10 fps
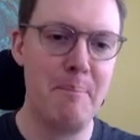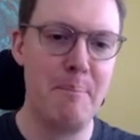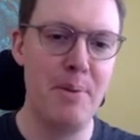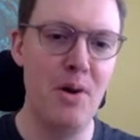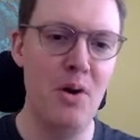
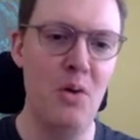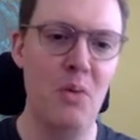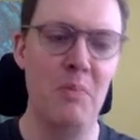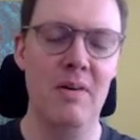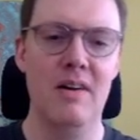
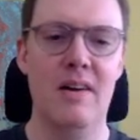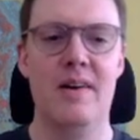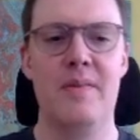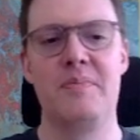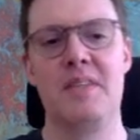Boom.
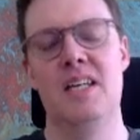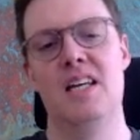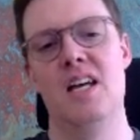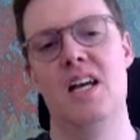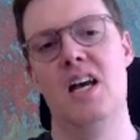
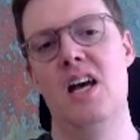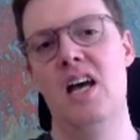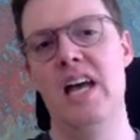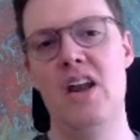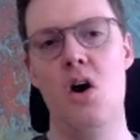
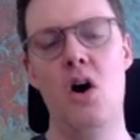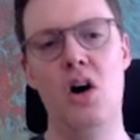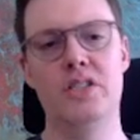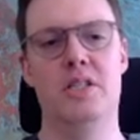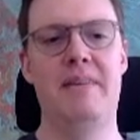An
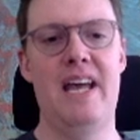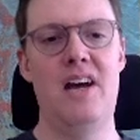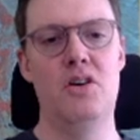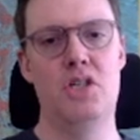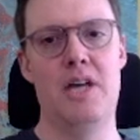awesome
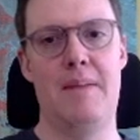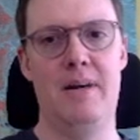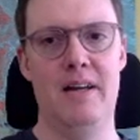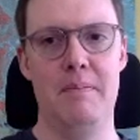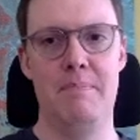counter shot
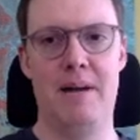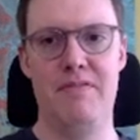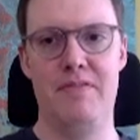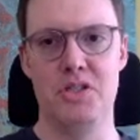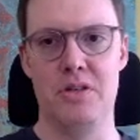by
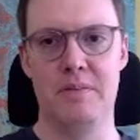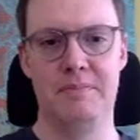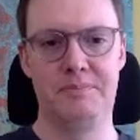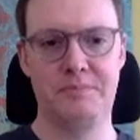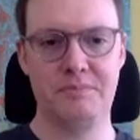Fischer.
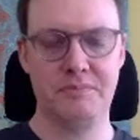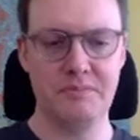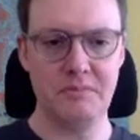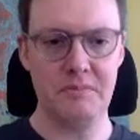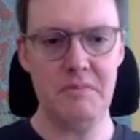
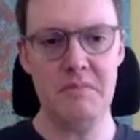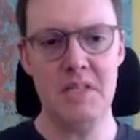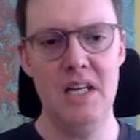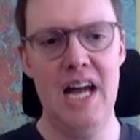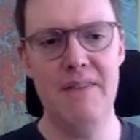
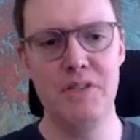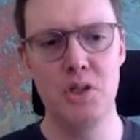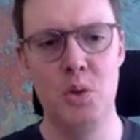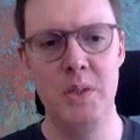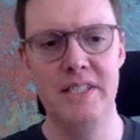After
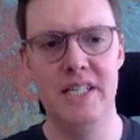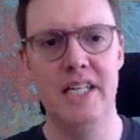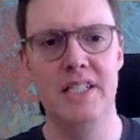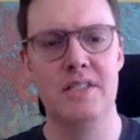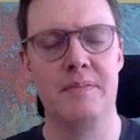queen
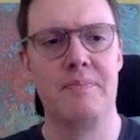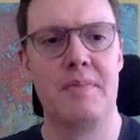takes,